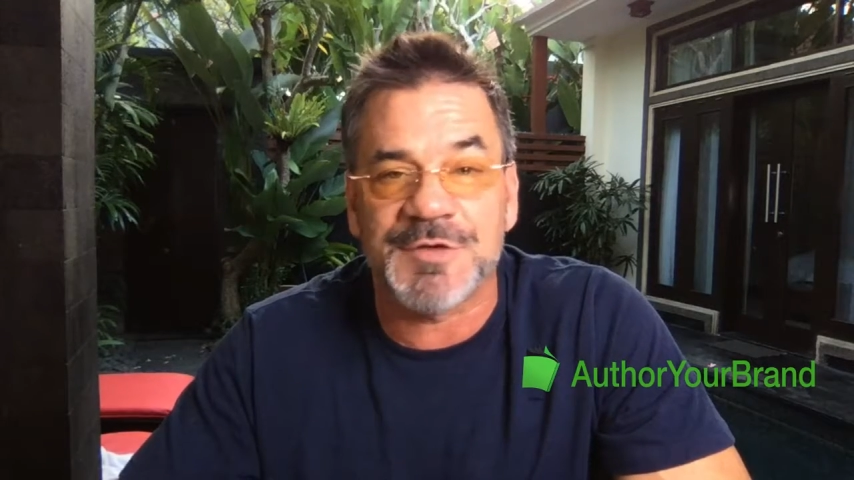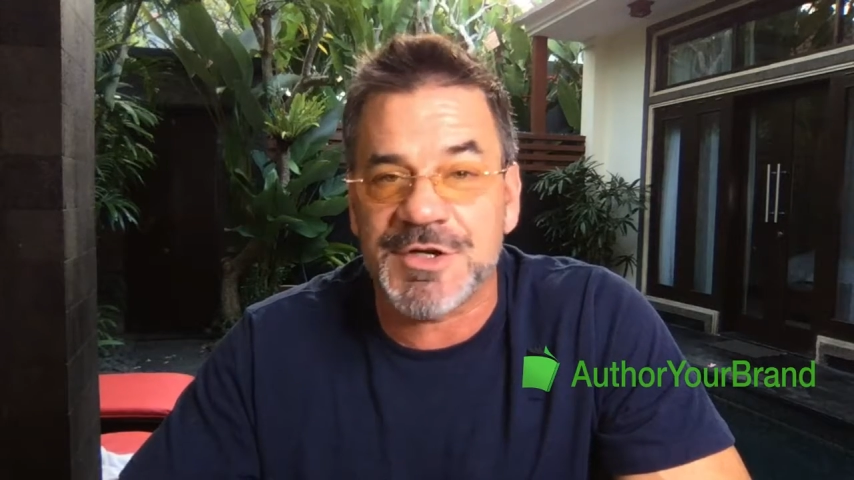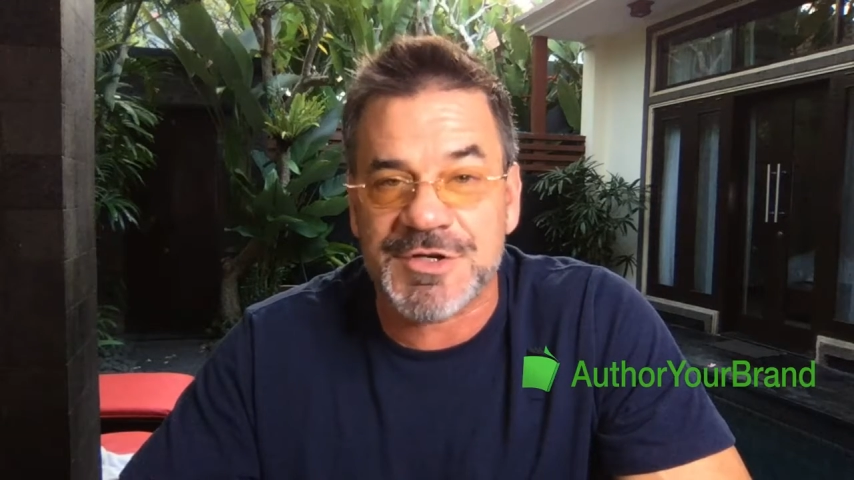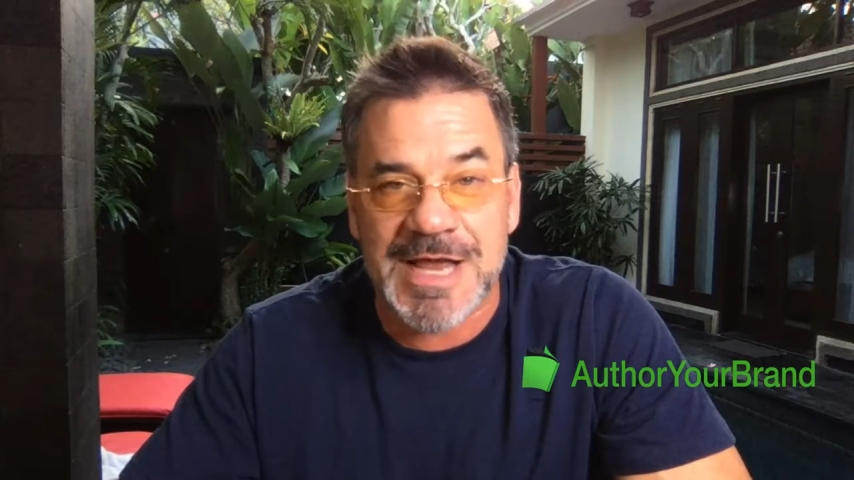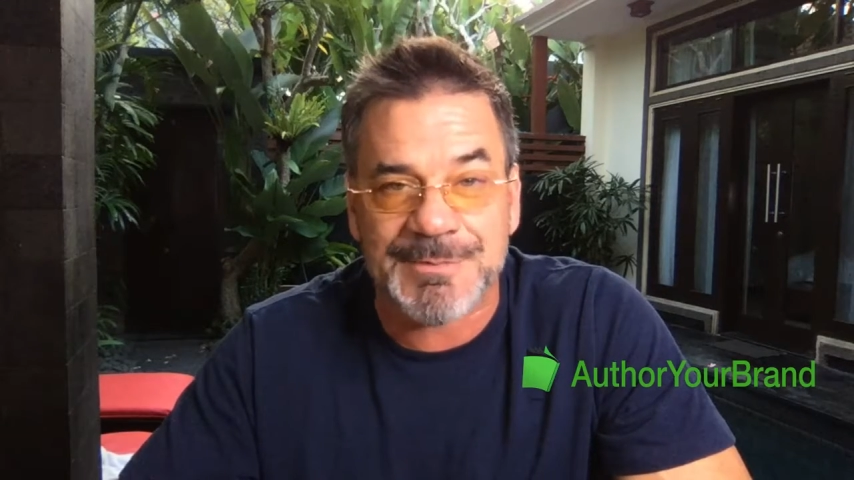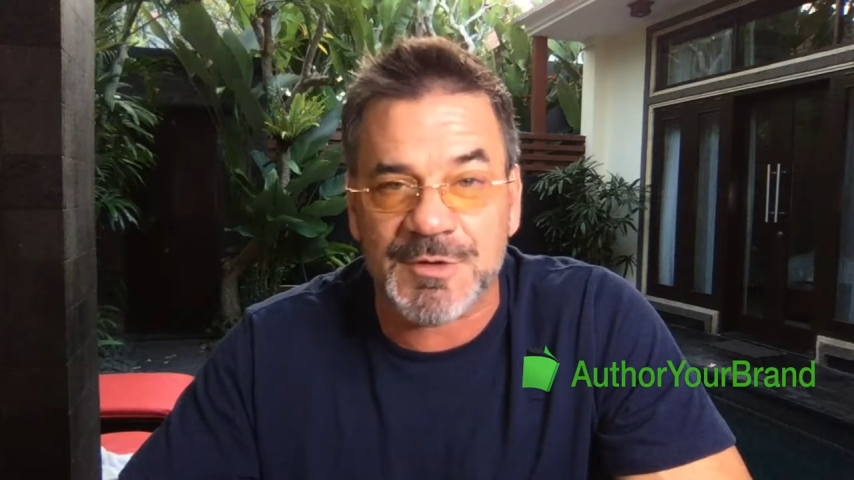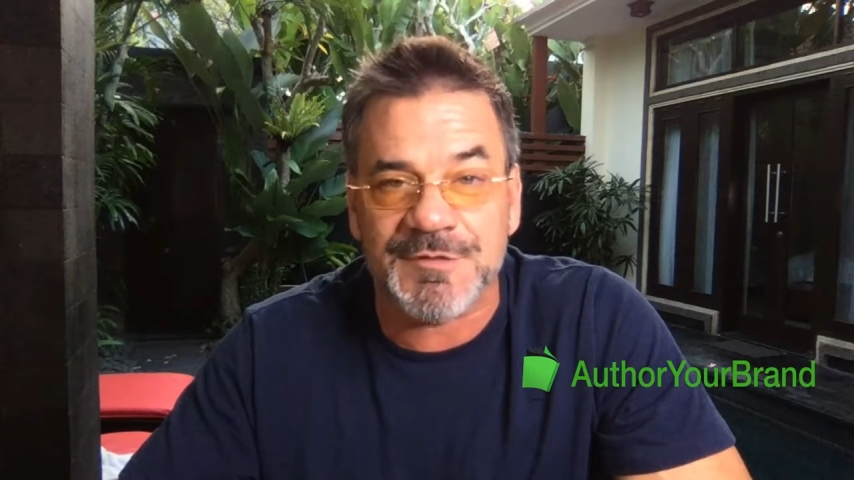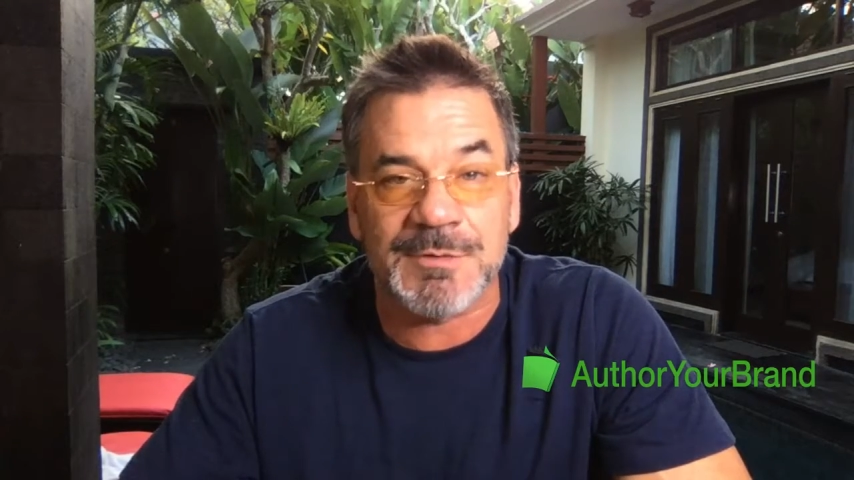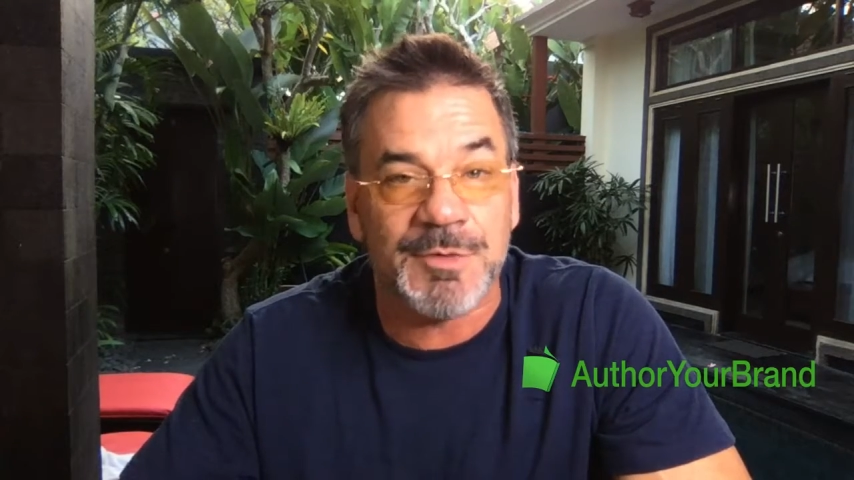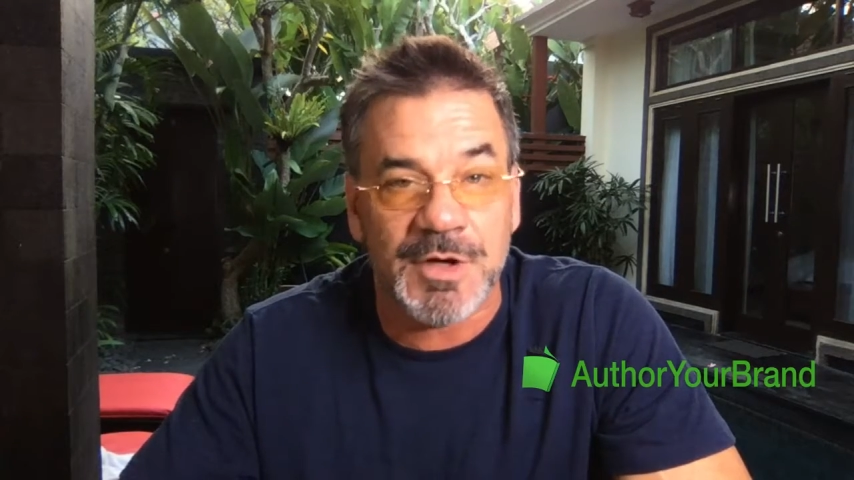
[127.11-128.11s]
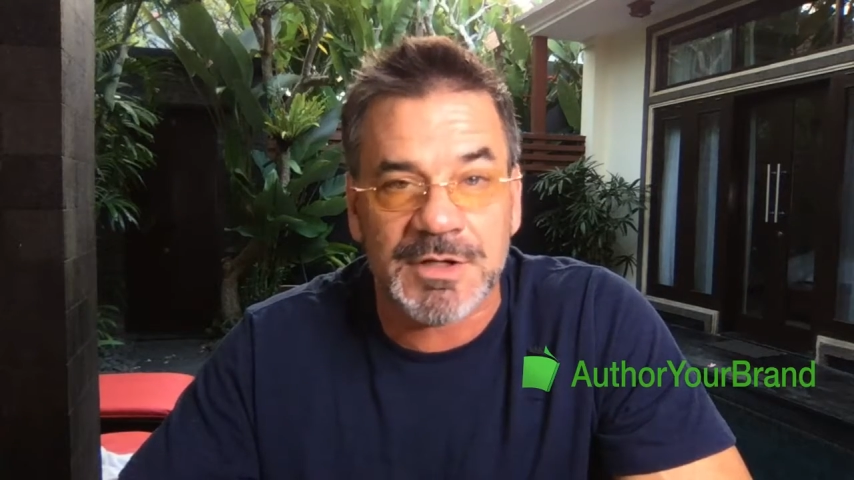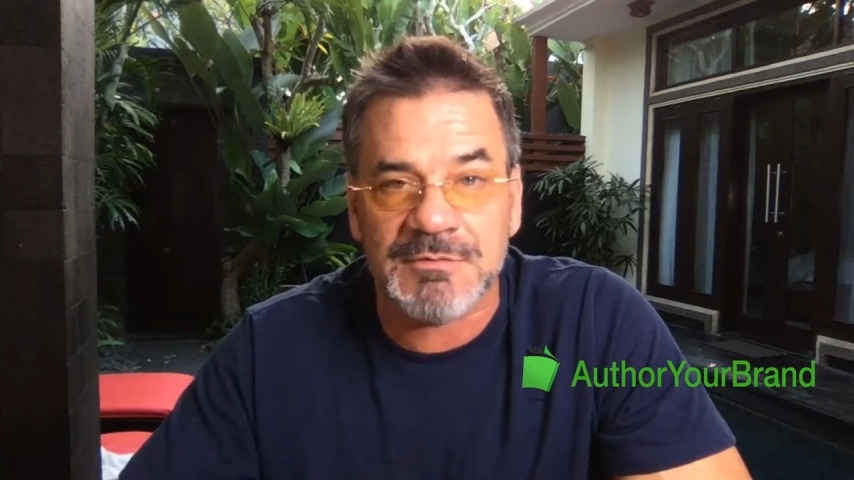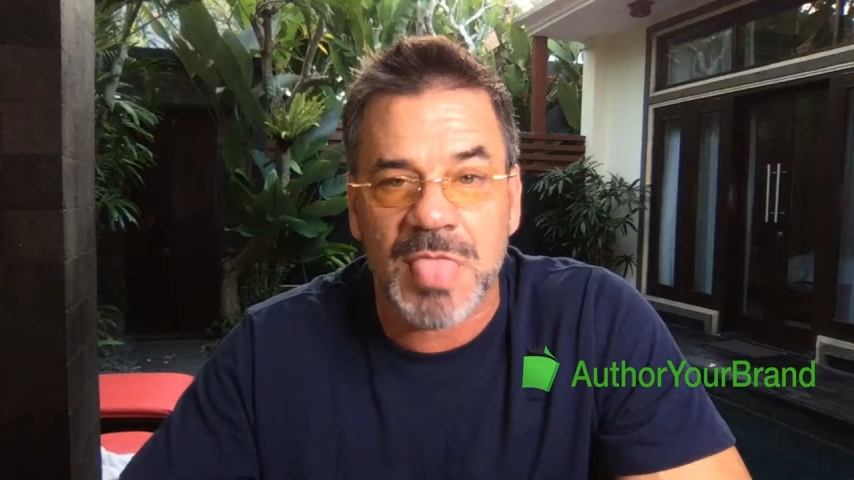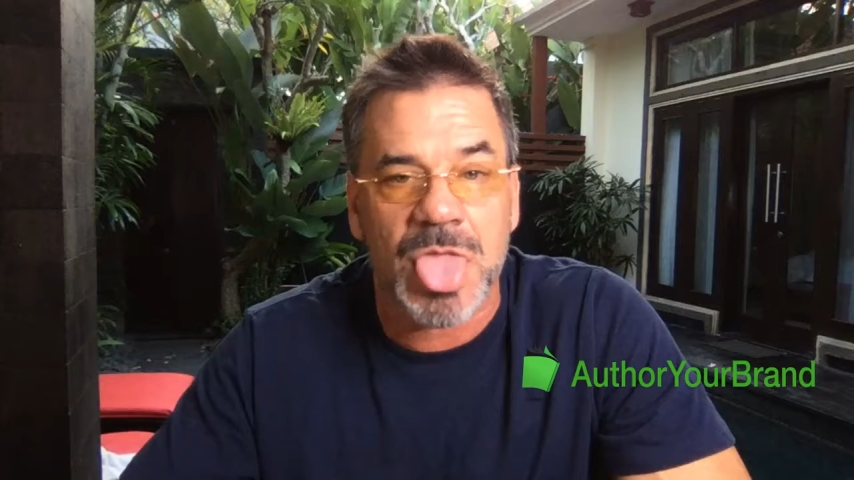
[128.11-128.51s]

a free chapter of your book.